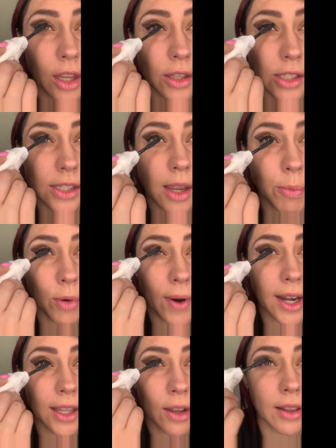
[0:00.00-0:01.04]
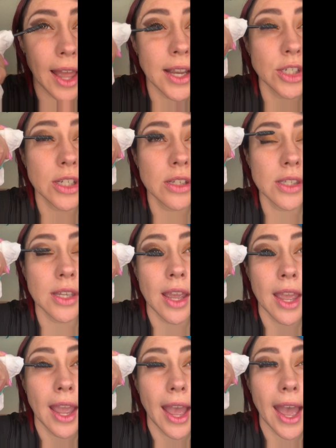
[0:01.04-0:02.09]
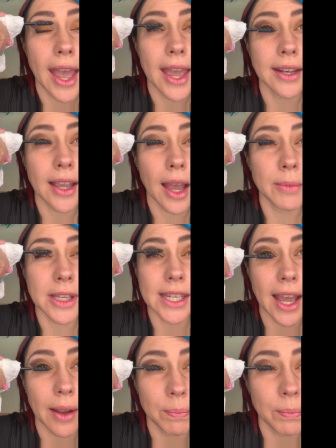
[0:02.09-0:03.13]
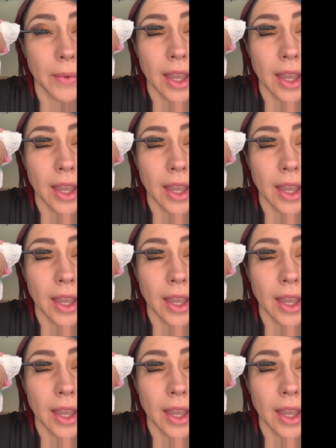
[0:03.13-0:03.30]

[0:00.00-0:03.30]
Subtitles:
separating your lashes and coming down.